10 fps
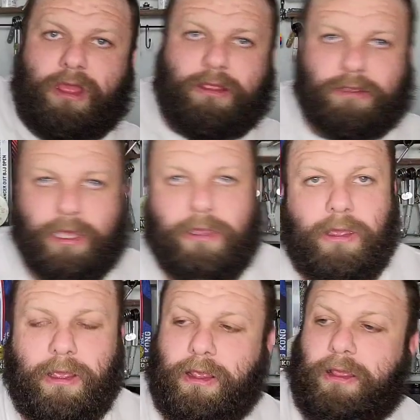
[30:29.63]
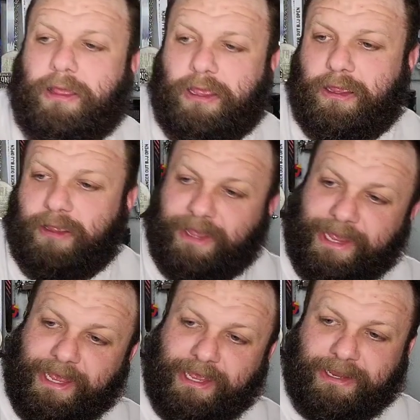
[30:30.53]
Okay?
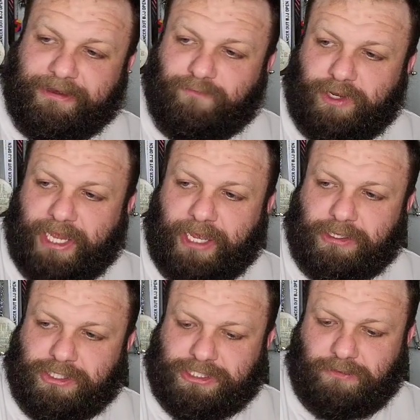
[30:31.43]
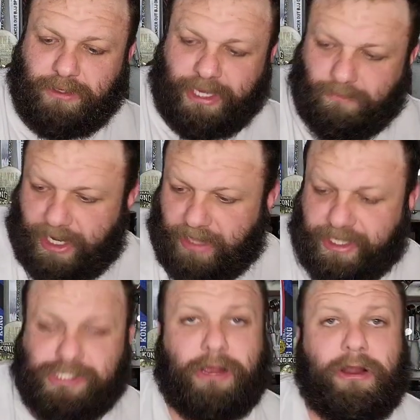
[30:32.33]
And if we can't close it, we're like, wow,
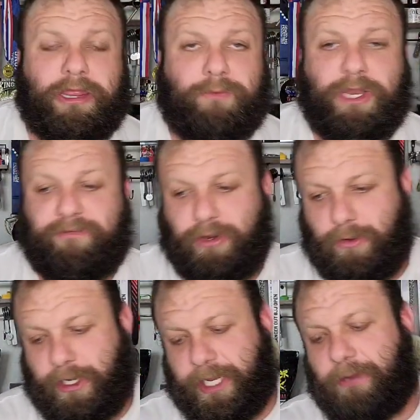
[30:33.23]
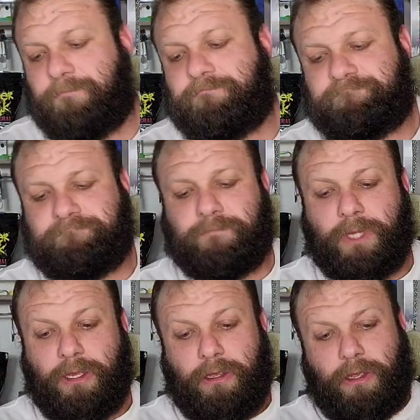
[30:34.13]
that's hard, and then we never do it again.
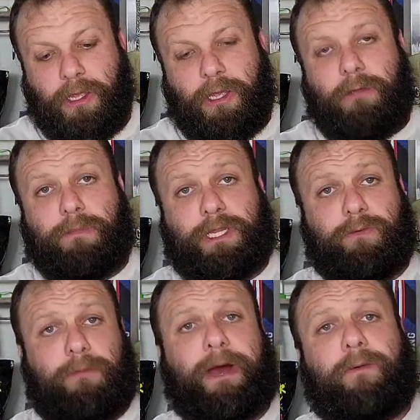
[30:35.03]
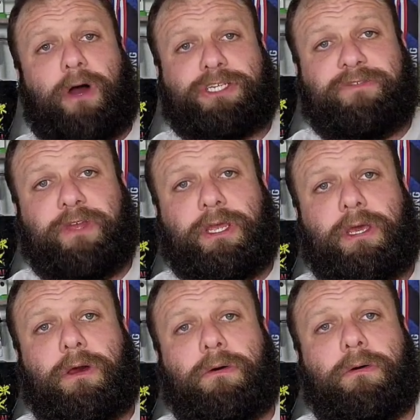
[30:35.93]
But then we might watch a
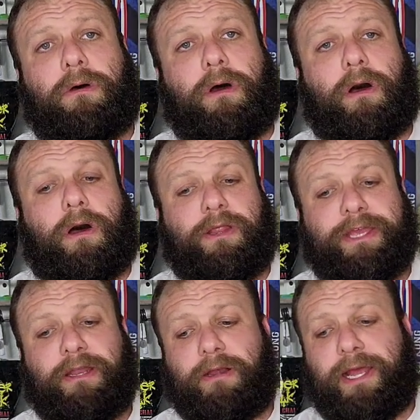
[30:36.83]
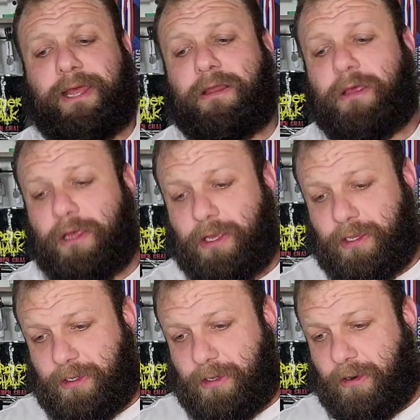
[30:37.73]
video on the internet,
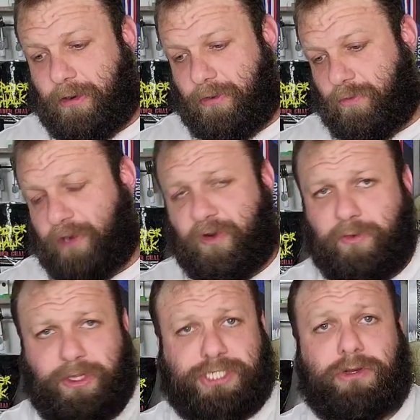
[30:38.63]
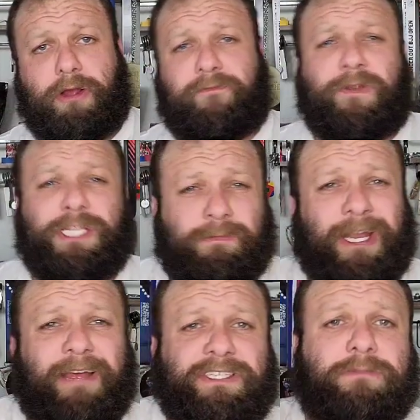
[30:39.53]
or one of our really strong friends might
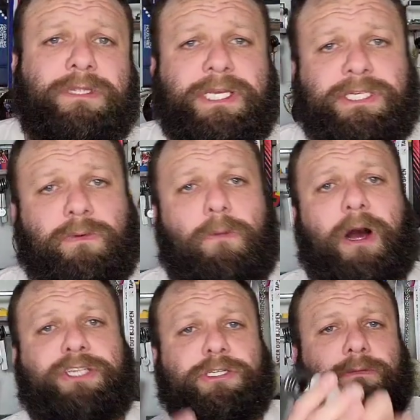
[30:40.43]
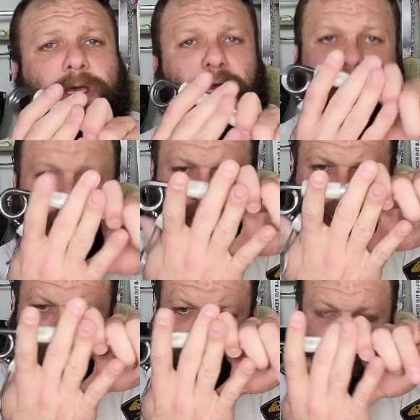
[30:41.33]
have some of these, and we'll watch them,
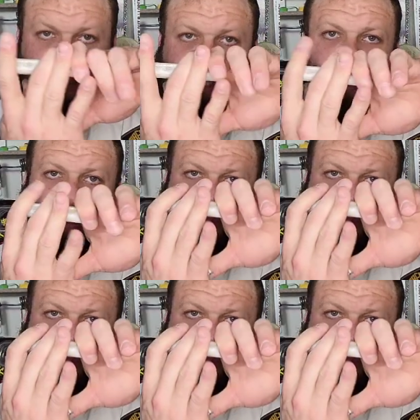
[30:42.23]
and they'll do this whole